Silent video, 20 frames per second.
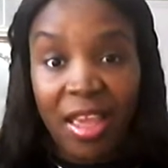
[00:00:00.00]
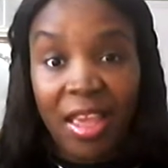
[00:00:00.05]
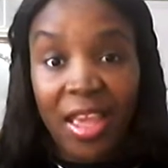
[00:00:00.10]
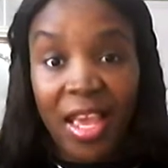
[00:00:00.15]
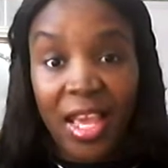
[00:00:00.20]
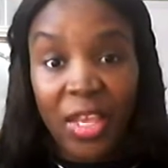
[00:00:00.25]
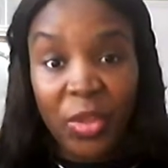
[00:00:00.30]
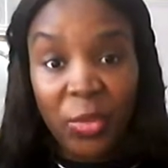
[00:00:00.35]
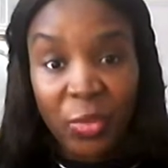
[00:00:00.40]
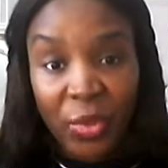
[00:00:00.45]

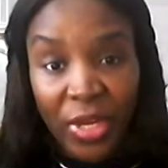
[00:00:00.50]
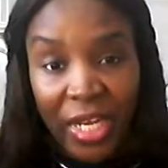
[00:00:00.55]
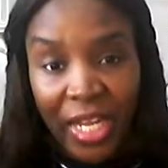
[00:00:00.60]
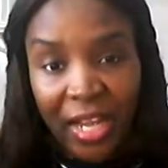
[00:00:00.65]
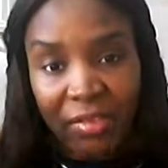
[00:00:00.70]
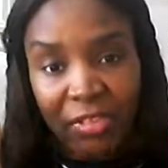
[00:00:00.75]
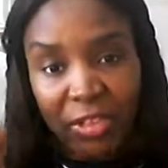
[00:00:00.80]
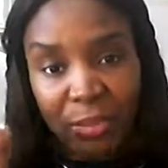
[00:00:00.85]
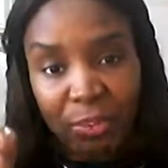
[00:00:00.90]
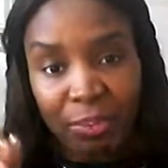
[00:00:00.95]
And you really
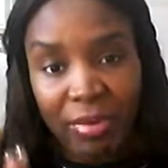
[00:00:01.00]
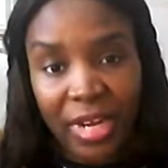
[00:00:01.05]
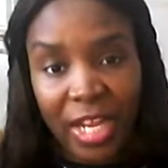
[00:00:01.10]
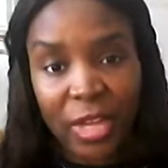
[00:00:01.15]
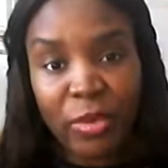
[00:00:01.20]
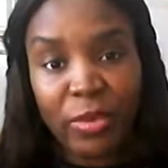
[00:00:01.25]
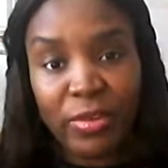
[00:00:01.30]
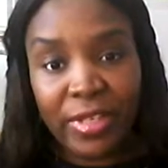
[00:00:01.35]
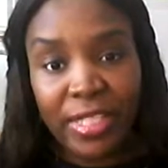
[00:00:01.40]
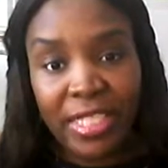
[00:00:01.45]
have to
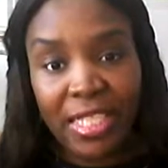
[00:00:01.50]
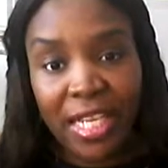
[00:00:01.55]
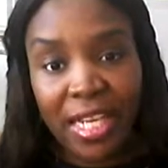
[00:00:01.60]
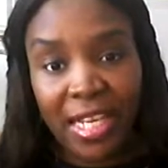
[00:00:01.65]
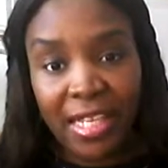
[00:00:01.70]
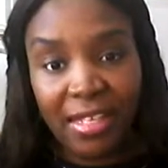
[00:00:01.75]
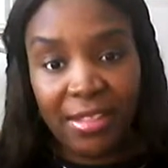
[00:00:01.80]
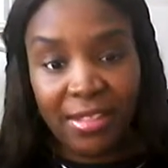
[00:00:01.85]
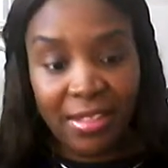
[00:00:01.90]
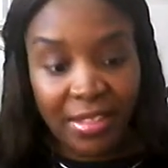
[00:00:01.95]

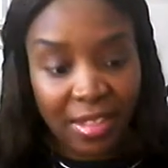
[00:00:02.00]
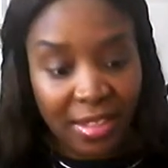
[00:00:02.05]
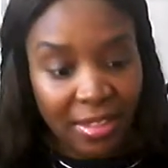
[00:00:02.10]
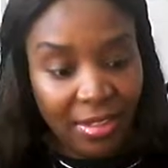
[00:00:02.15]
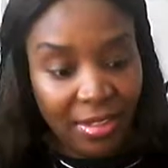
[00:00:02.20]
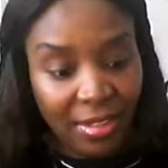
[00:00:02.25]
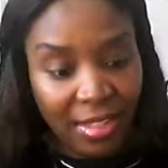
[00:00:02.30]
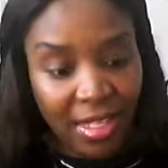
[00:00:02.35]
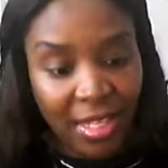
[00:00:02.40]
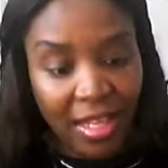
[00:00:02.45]
prioritize
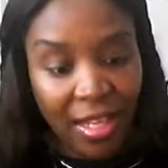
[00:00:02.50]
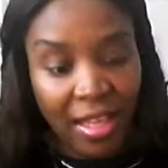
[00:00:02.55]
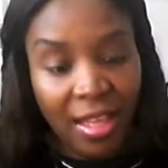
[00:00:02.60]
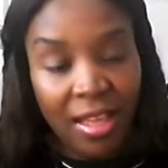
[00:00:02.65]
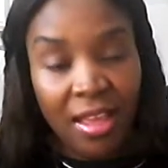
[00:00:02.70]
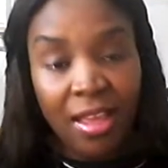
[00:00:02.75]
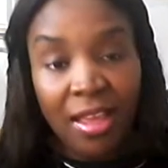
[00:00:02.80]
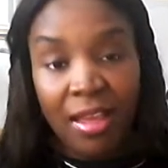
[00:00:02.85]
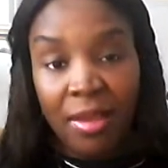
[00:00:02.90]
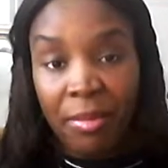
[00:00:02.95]
and say,
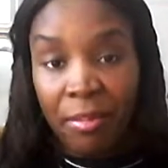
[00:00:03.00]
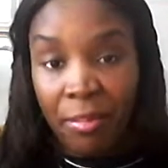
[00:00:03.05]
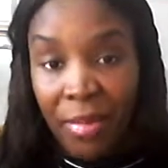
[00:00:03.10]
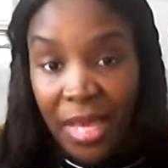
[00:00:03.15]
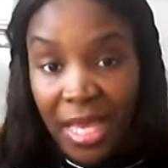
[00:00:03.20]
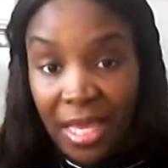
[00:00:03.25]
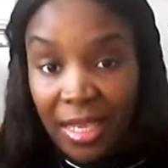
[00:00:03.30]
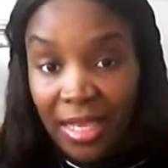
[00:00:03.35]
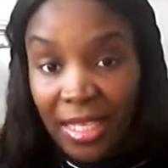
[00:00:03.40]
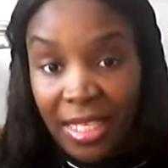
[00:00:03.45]

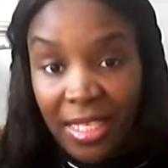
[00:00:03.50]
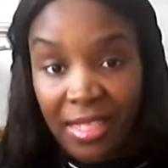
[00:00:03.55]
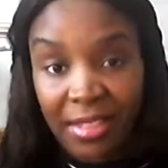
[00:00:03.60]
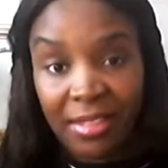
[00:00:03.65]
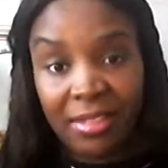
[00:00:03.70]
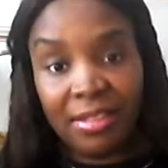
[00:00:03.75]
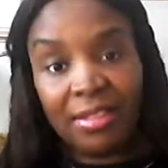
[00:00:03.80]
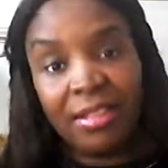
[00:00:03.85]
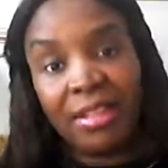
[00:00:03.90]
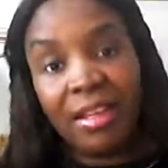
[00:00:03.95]
make a
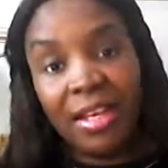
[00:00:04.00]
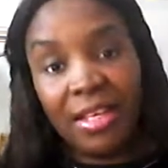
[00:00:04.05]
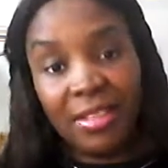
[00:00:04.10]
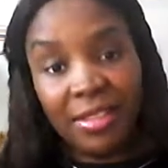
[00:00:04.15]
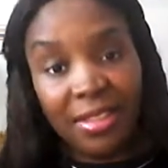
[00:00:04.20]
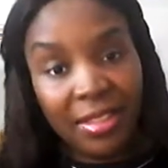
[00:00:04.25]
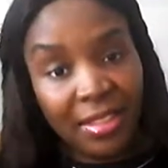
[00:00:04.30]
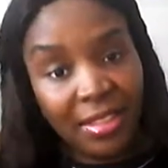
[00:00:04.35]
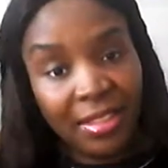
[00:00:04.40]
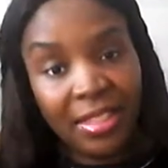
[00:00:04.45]
list. As
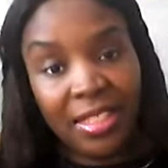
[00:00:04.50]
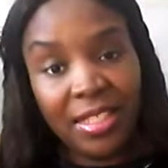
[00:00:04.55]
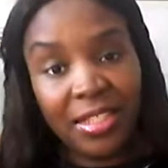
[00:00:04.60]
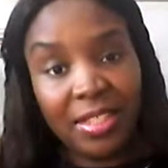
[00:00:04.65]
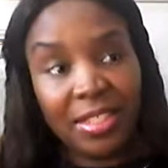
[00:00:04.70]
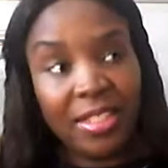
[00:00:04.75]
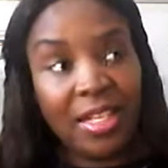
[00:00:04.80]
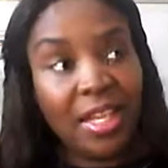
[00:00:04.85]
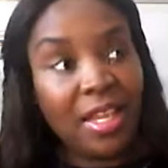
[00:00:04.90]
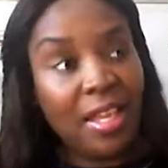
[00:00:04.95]
I said
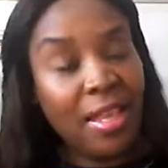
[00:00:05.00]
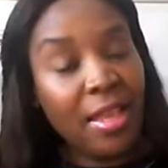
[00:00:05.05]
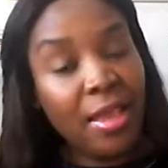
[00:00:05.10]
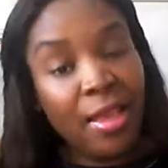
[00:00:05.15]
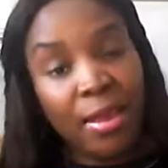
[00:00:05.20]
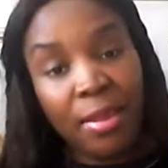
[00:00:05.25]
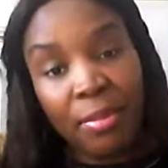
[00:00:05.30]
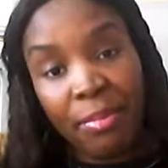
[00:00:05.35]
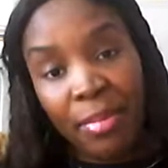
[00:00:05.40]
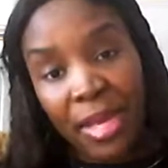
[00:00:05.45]
yesterday,
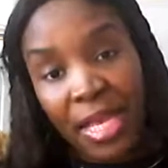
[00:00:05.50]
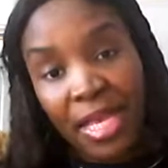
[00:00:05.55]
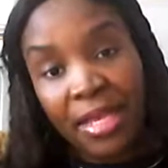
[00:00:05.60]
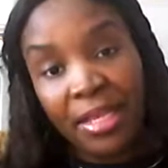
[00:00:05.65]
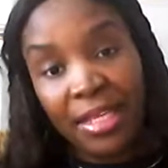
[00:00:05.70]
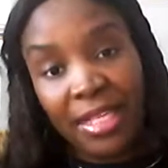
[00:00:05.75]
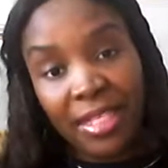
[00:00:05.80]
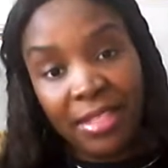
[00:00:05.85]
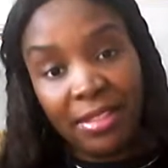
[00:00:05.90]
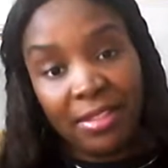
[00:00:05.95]
make a
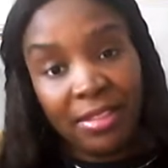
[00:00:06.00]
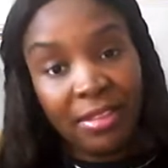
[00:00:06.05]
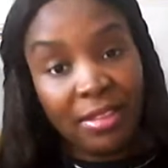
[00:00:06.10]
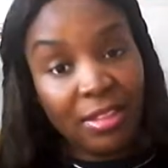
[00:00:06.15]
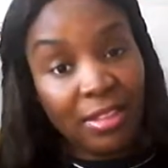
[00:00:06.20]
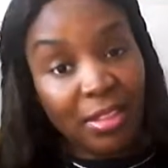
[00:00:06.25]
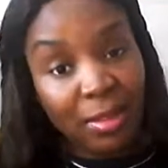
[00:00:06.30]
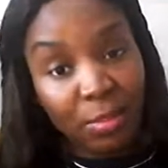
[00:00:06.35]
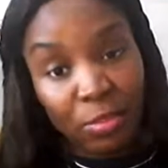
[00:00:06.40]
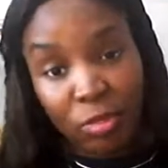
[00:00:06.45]
list, a
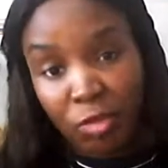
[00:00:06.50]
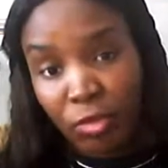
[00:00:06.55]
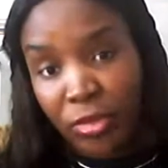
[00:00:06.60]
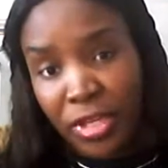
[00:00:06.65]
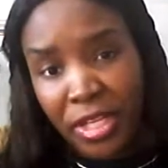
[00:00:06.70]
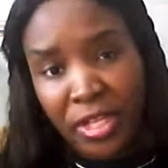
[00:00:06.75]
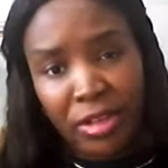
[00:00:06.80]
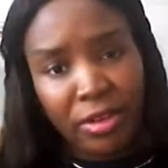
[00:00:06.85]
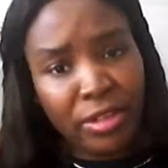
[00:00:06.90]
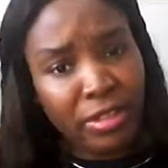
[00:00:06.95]
top
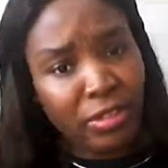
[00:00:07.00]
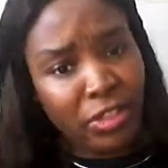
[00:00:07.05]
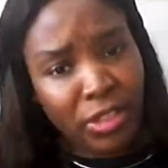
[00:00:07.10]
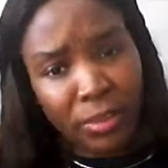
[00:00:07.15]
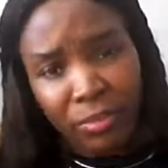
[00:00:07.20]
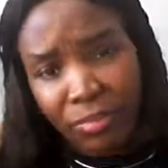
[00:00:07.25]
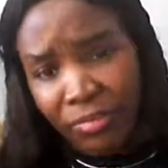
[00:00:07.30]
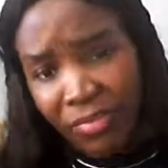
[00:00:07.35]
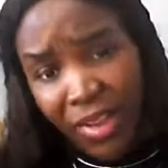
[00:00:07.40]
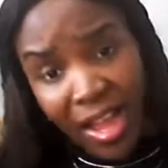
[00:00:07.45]
3 or a
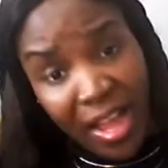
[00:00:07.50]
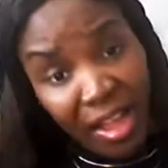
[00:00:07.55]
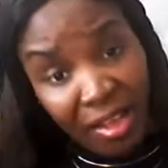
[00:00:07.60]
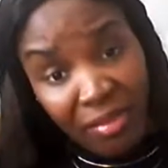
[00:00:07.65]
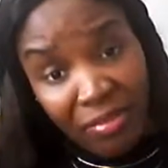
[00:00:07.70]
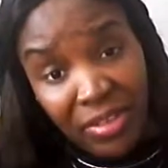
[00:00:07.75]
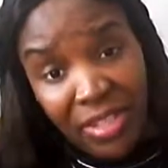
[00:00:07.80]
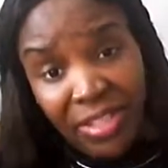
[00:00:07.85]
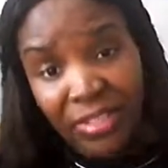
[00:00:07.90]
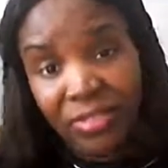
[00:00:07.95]
top
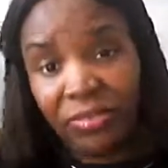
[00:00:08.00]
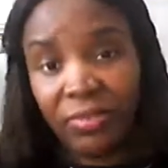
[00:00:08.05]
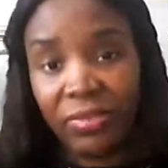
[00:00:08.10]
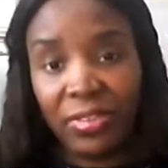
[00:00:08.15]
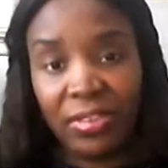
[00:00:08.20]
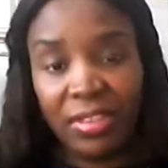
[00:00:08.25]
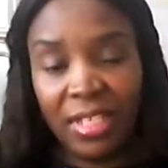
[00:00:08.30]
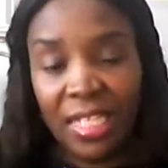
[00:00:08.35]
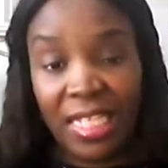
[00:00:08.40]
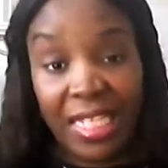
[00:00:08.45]
5
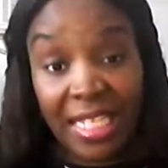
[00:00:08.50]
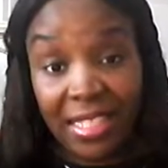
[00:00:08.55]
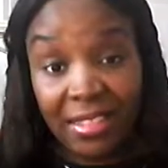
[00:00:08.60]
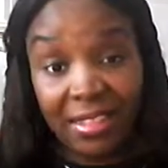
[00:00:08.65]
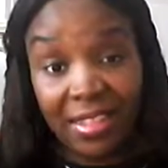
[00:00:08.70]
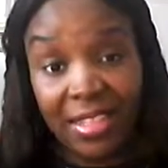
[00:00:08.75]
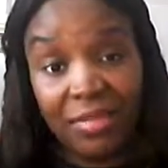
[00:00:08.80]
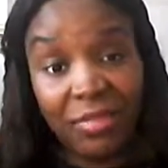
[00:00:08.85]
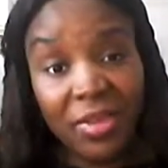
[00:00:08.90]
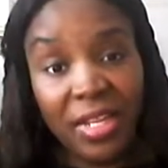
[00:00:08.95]
list
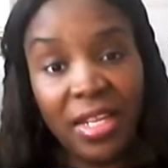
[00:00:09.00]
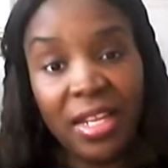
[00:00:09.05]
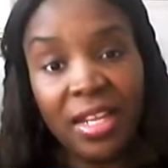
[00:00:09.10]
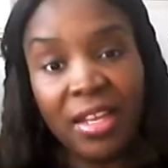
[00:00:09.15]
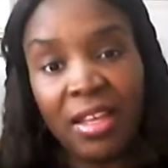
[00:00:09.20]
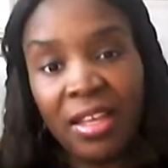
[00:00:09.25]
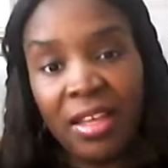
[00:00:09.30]
even,